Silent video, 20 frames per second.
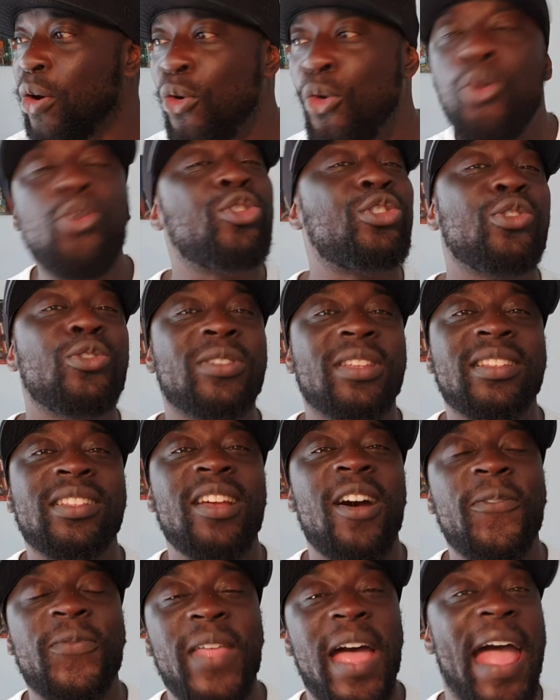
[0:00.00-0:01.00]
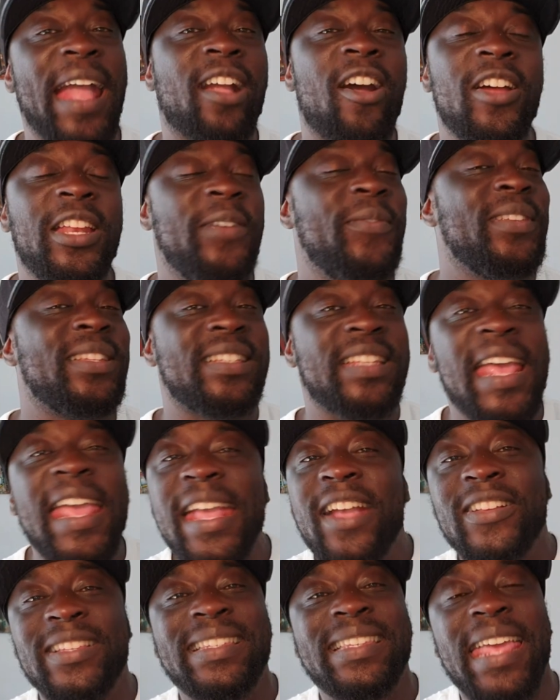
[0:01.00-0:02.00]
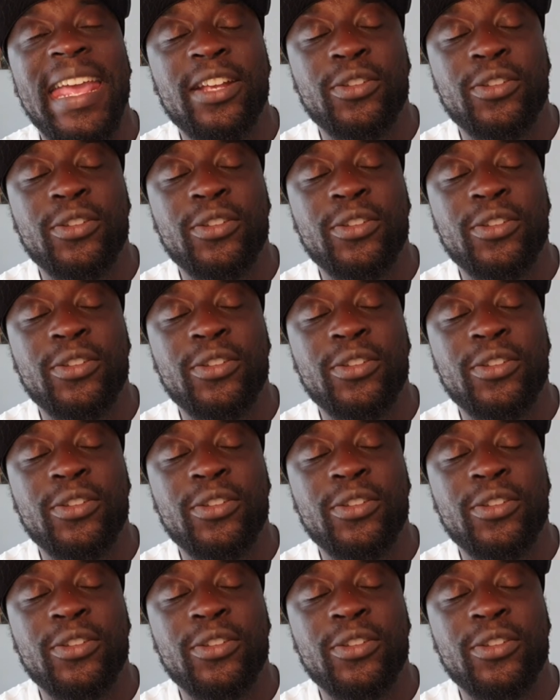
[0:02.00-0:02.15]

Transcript: all sorts of stuff that I can't even say because it's